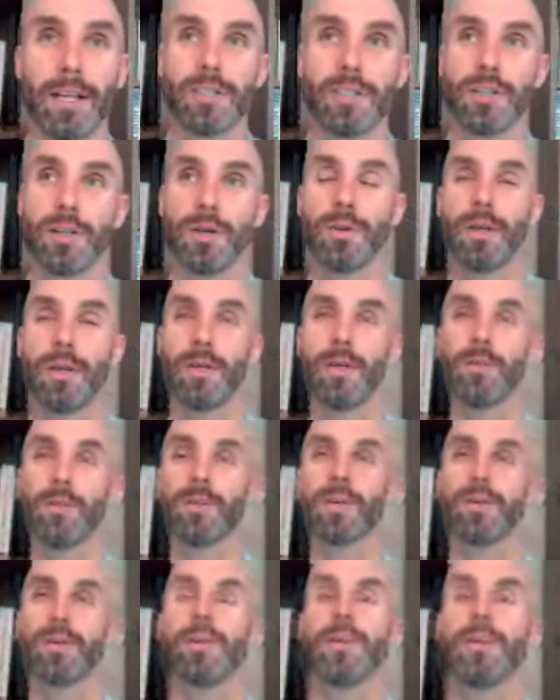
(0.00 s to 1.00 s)
ran into that
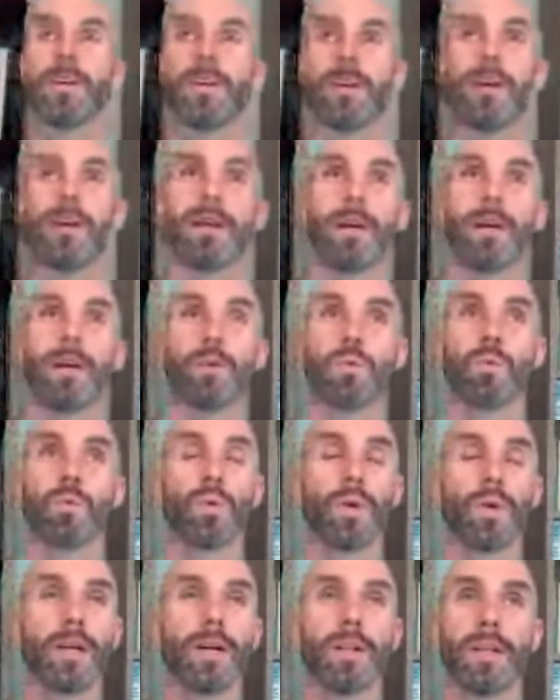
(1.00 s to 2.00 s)
you could
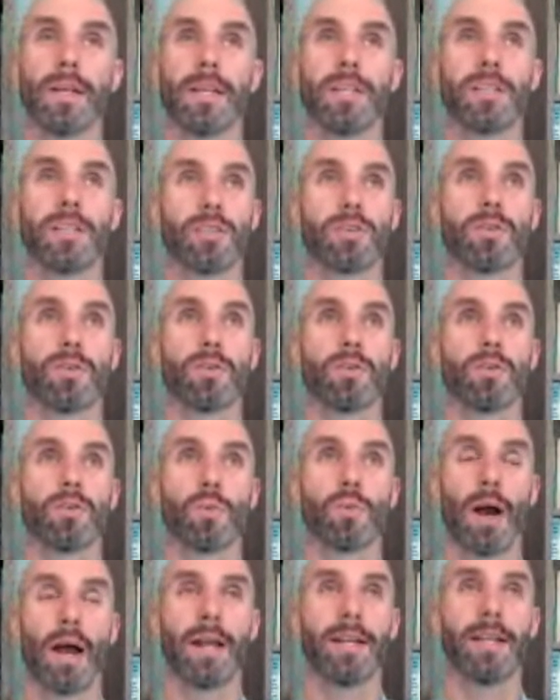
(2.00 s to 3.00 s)
really just
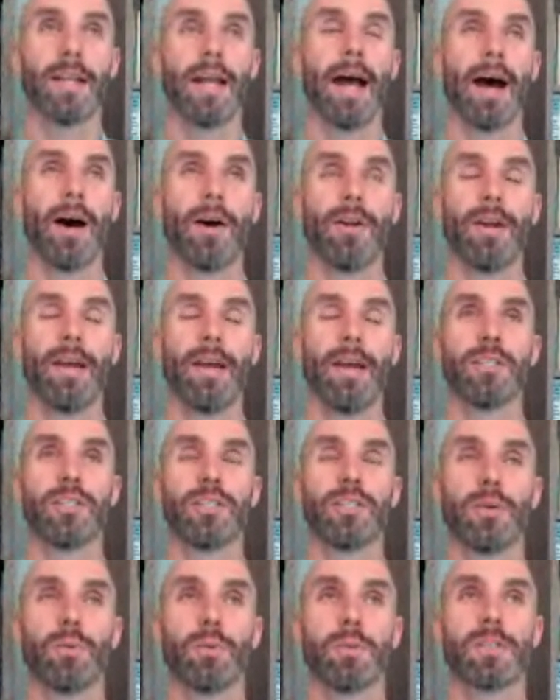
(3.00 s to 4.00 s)
grind it out
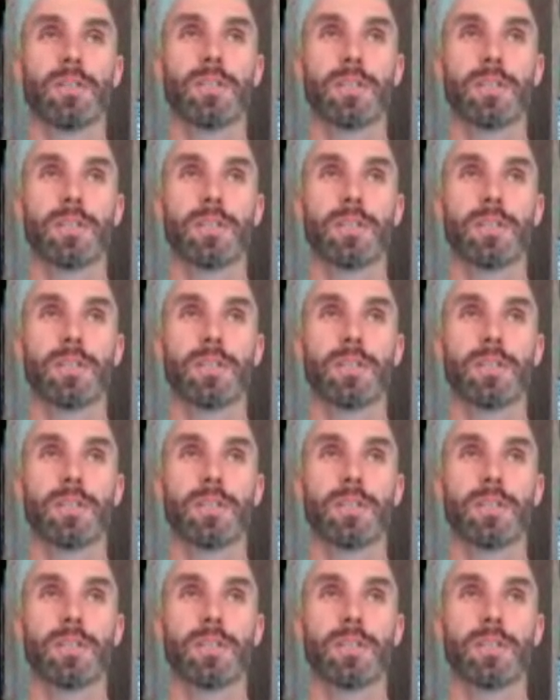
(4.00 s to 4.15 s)
and she